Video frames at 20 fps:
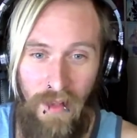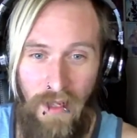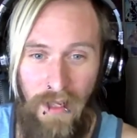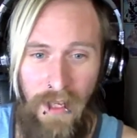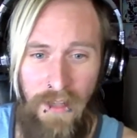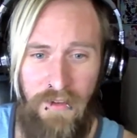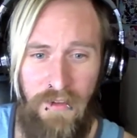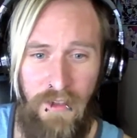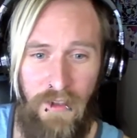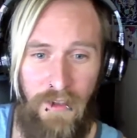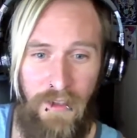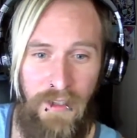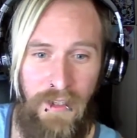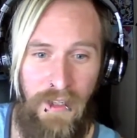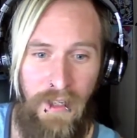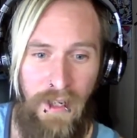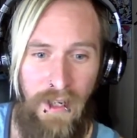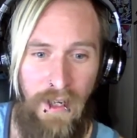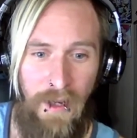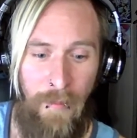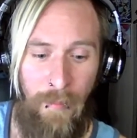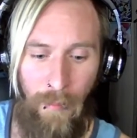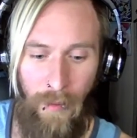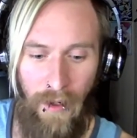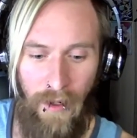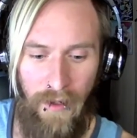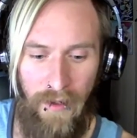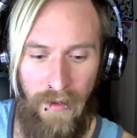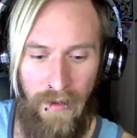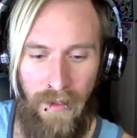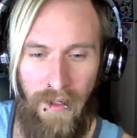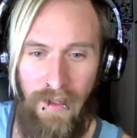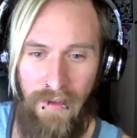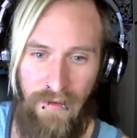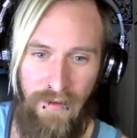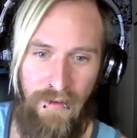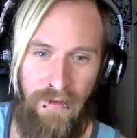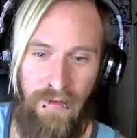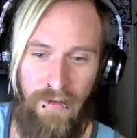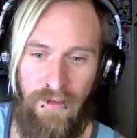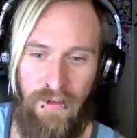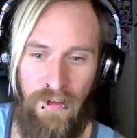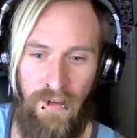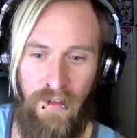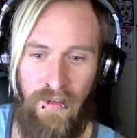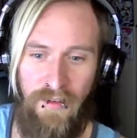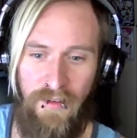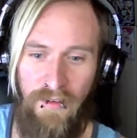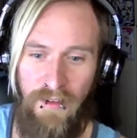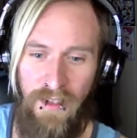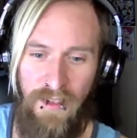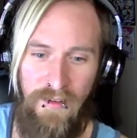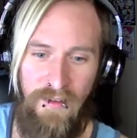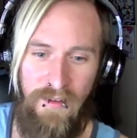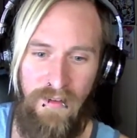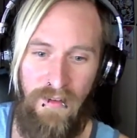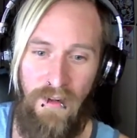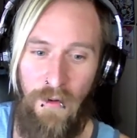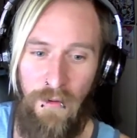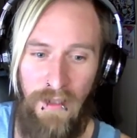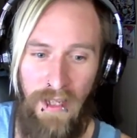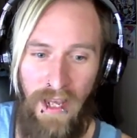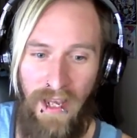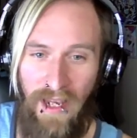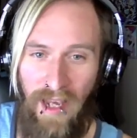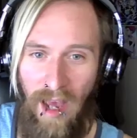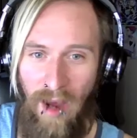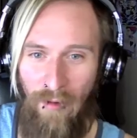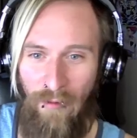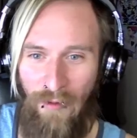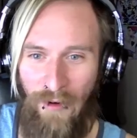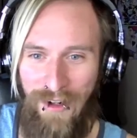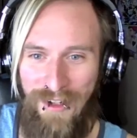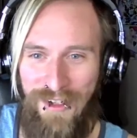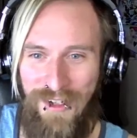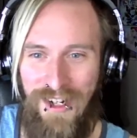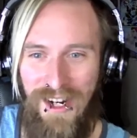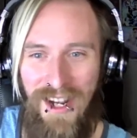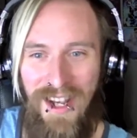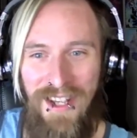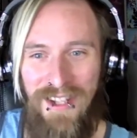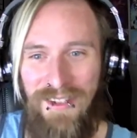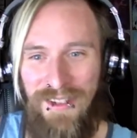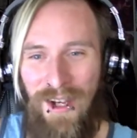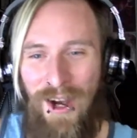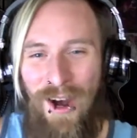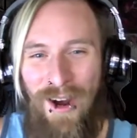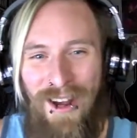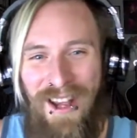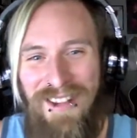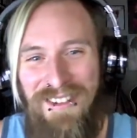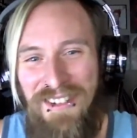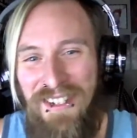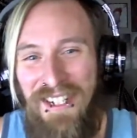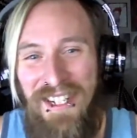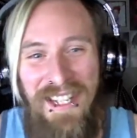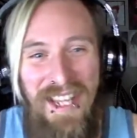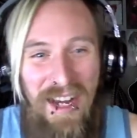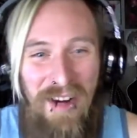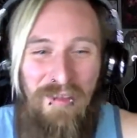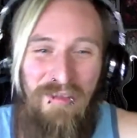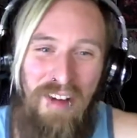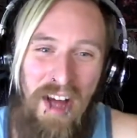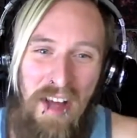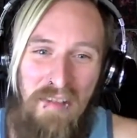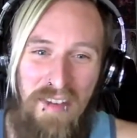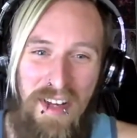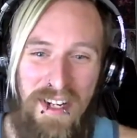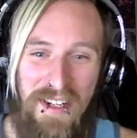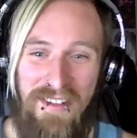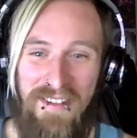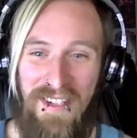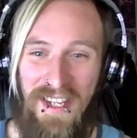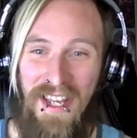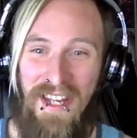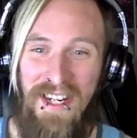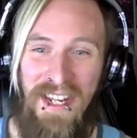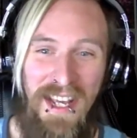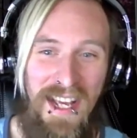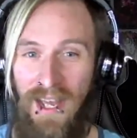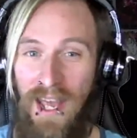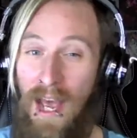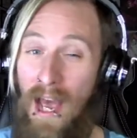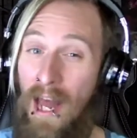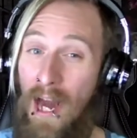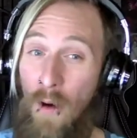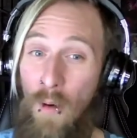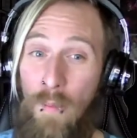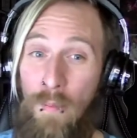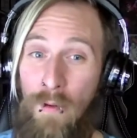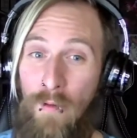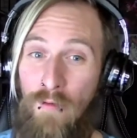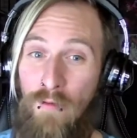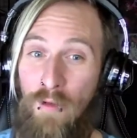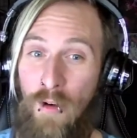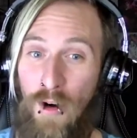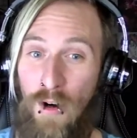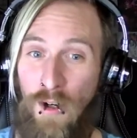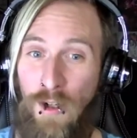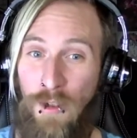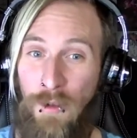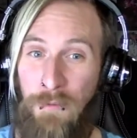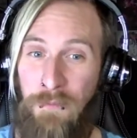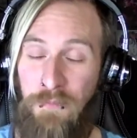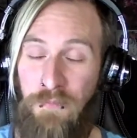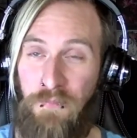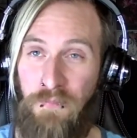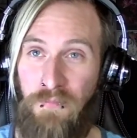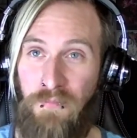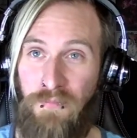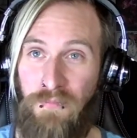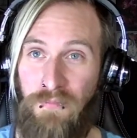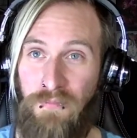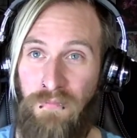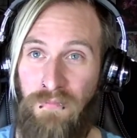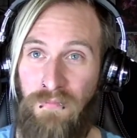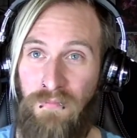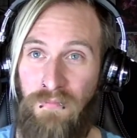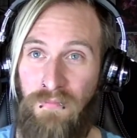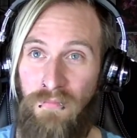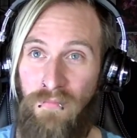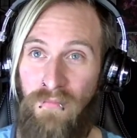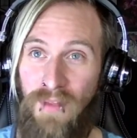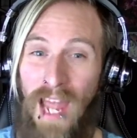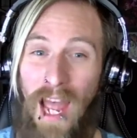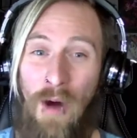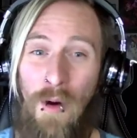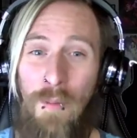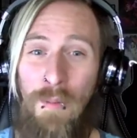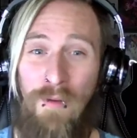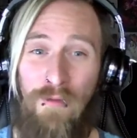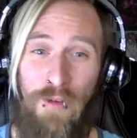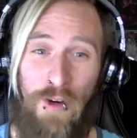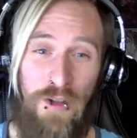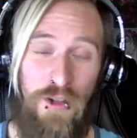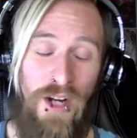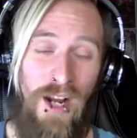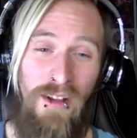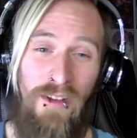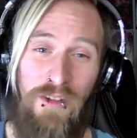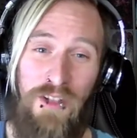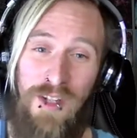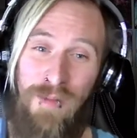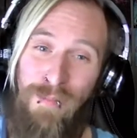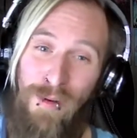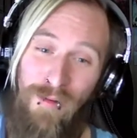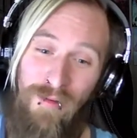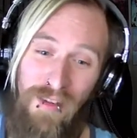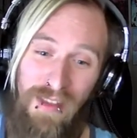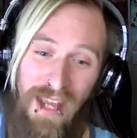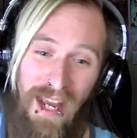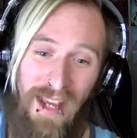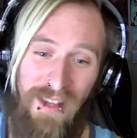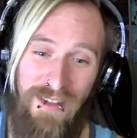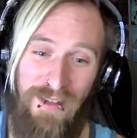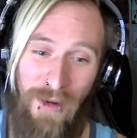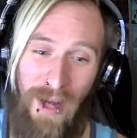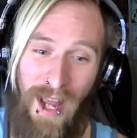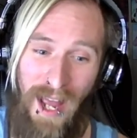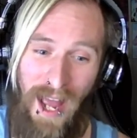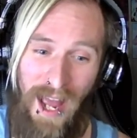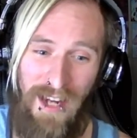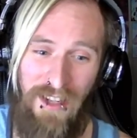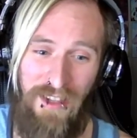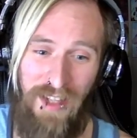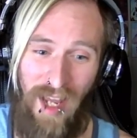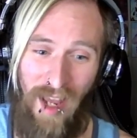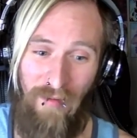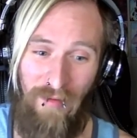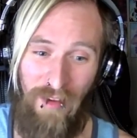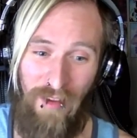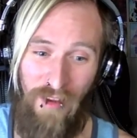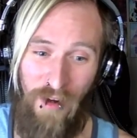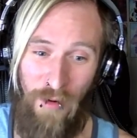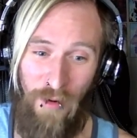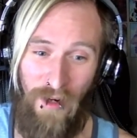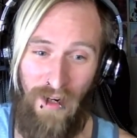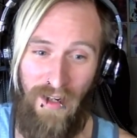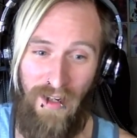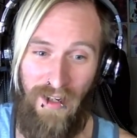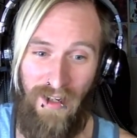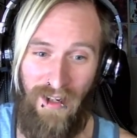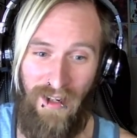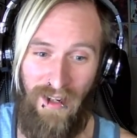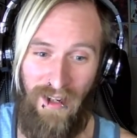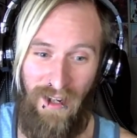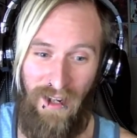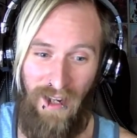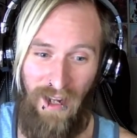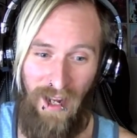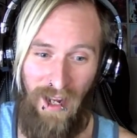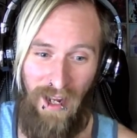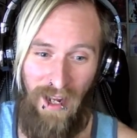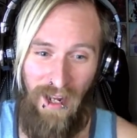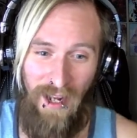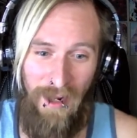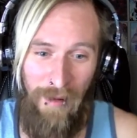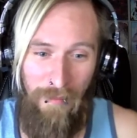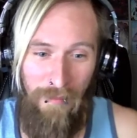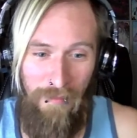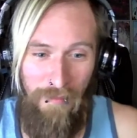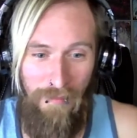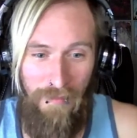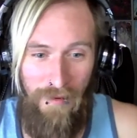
it's good, but it's so dang average. So it's going to get a 5 out of 10. And I would prefer a chocolate chip over that. So I actually have to lower it. I'm